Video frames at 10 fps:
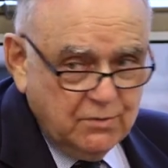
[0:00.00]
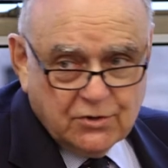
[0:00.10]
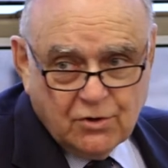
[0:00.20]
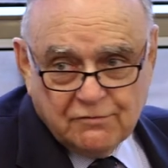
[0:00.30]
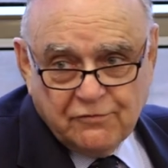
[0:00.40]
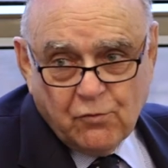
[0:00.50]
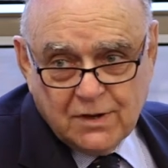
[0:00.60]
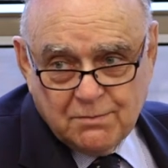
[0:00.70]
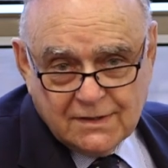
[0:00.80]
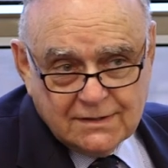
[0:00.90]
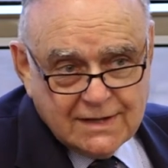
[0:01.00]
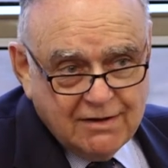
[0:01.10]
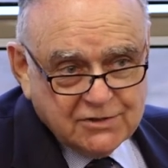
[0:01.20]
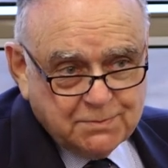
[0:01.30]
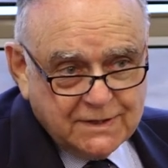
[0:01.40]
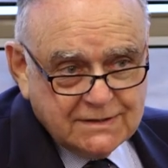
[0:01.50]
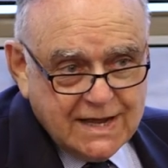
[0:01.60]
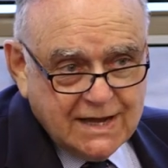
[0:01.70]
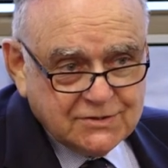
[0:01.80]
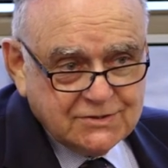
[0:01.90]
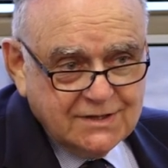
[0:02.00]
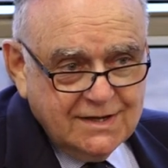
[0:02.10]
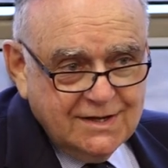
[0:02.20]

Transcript: we're going to earn $40 million pre-tax.